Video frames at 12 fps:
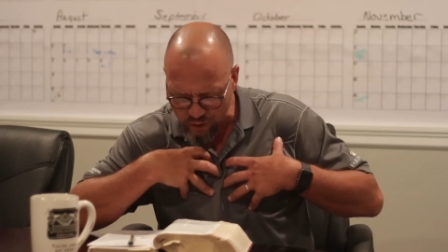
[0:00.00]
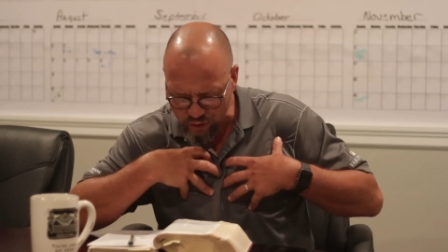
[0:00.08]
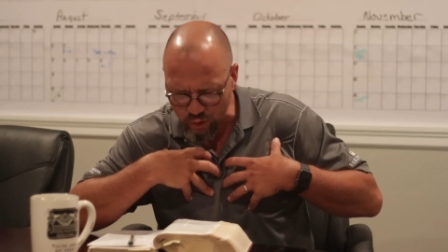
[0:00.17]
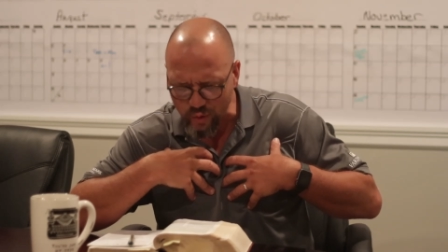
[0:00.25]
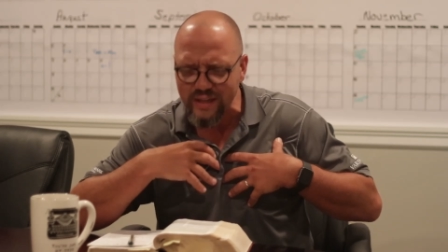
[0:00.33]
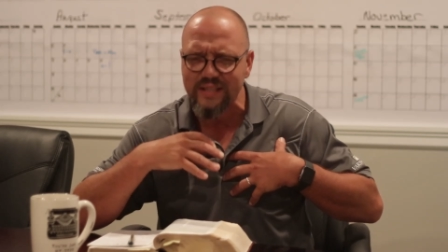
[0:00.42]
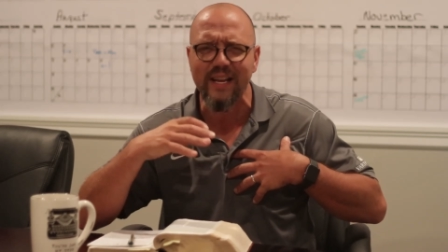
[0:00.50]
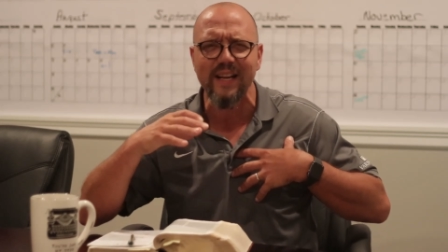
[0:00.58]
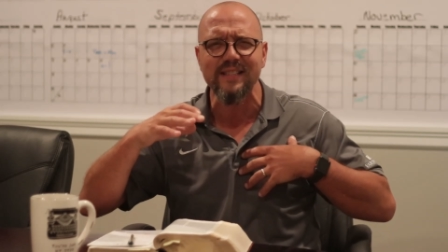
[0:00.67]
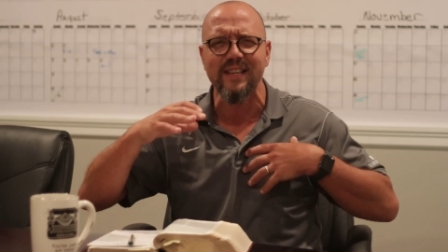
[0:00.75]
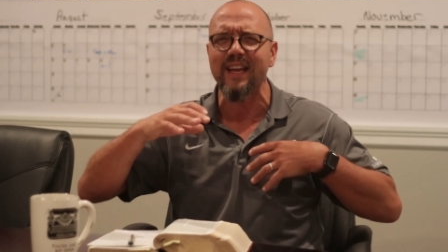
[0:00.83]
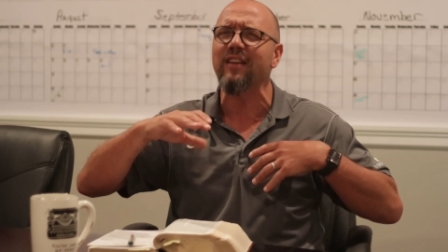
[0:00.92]
So he
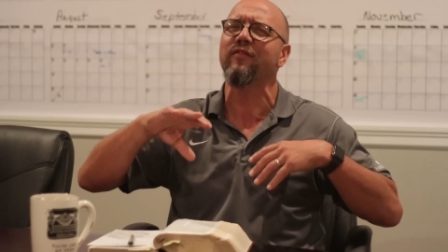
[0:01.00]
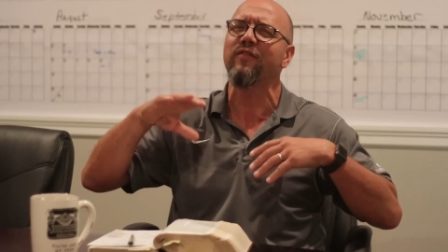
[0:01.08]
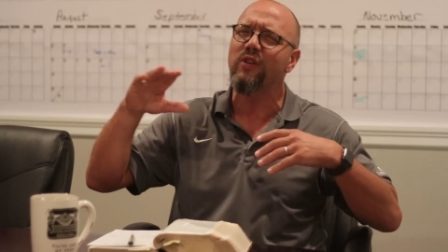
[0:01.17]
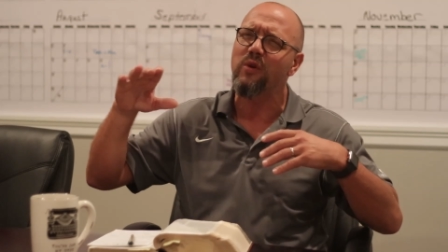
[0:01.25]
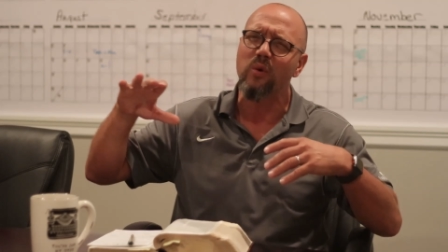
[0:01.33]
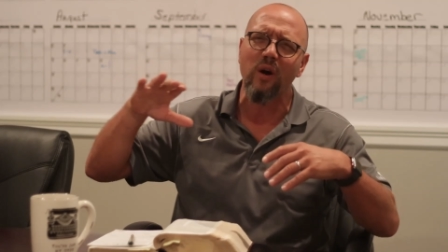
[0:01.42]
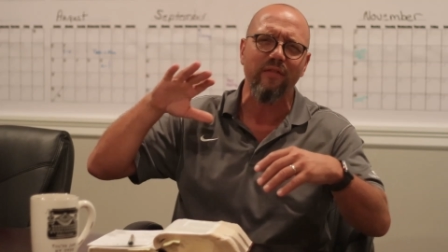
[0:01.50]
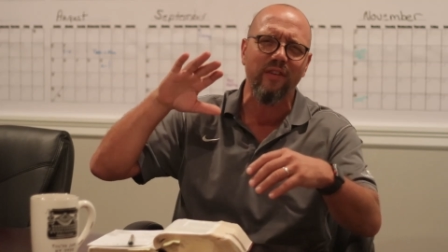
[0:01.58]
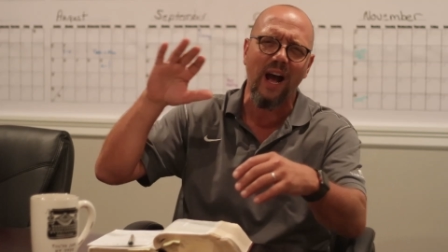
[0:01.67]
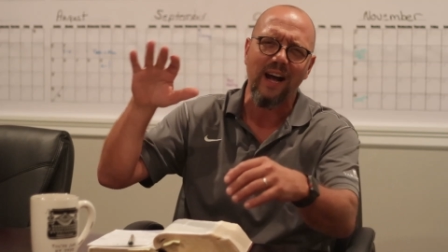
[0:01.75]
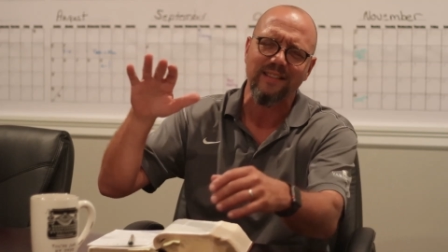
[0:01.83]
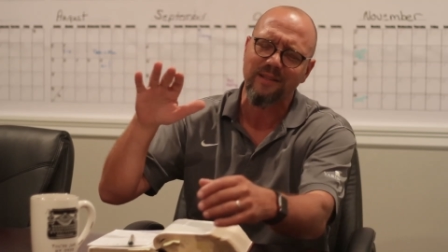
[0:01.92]
says, in view of
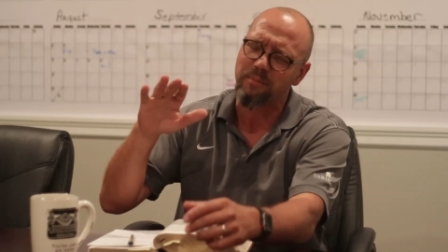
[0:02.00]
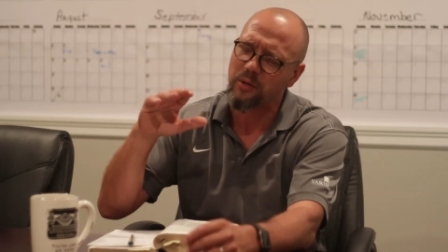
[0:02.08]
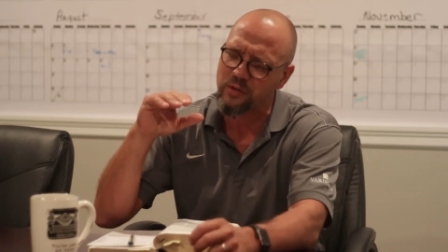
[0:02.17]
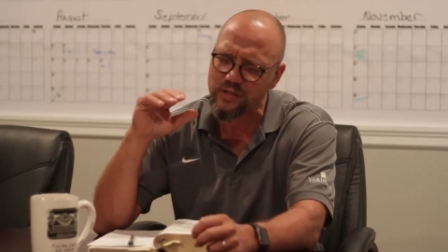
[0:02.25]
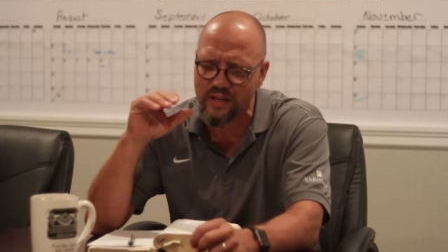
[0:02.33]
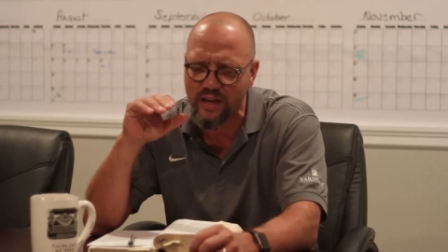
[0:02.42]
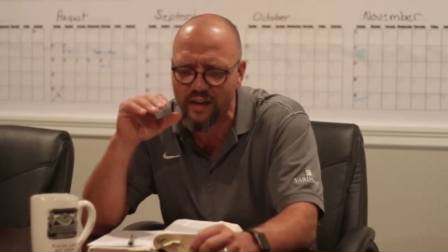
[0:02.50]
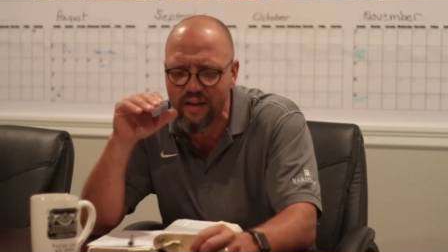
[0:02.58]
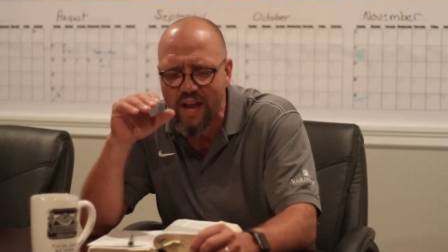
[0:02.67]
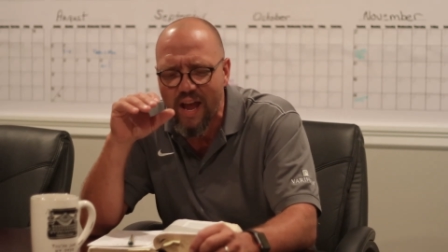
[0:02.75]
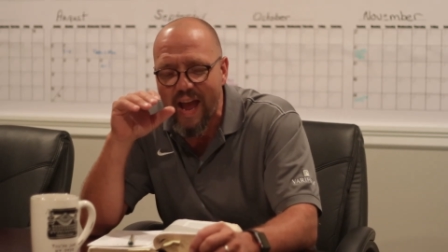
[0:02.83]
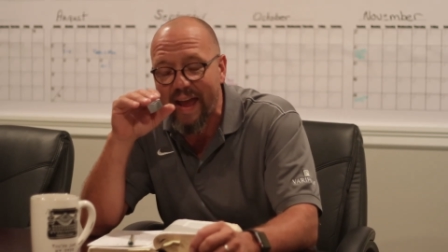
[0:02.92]
God's mercy, and,